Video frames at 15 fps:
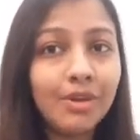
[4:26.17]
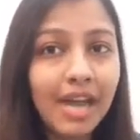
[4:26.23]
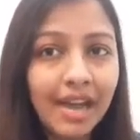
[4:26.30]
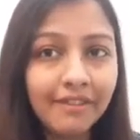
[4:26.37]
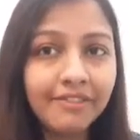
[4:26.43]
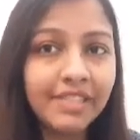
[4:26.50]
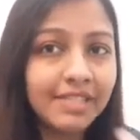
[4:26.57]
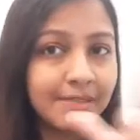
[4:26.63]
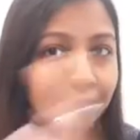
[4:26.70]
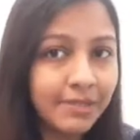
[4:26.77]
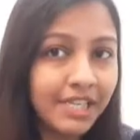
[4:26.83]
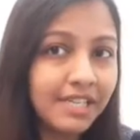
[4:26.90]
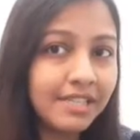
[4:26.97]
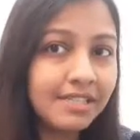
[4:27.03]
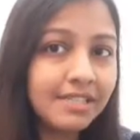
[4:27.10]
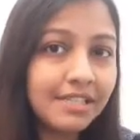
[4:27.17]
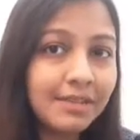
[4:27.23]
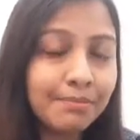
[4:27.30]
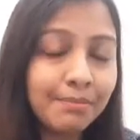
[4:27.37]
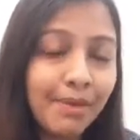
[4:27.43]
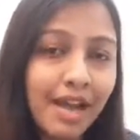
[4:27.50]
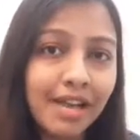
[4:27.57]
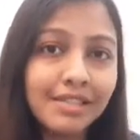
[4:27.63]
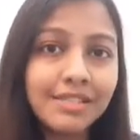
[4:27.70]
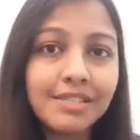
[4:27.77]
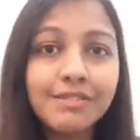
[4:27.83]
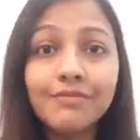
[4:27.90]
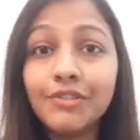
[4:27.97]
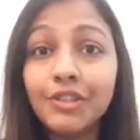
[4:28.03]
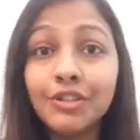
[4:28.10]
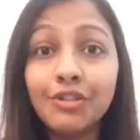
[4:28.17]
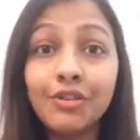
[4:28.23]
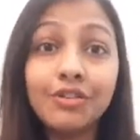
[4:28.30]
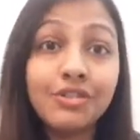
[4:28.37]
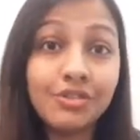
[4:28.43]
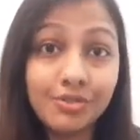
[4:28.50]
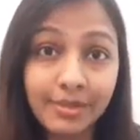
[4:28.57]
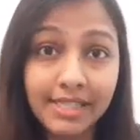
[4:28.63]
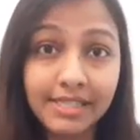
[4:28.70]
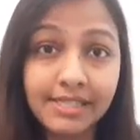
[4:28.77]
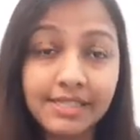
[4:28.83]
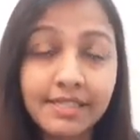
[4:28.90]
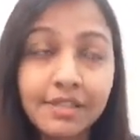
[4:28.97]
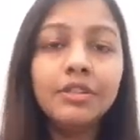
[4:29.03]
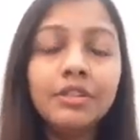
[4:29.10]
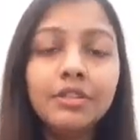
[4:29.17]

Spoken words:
have experienced in past with your strengths.